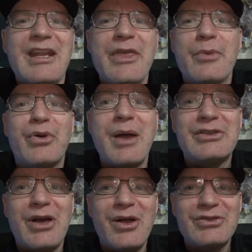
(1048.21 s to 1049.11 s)
And the
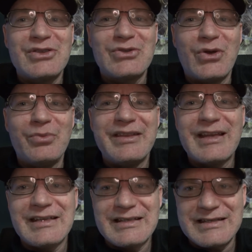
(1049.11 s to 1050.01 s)
primatologist told me
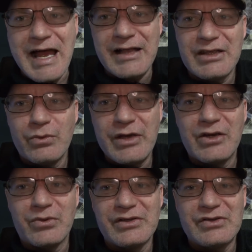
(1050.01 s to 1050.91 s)
that's exactly the way
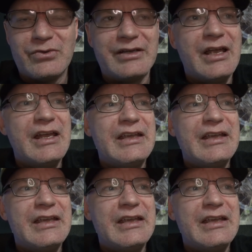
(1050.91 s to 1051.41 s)
gorillas do it.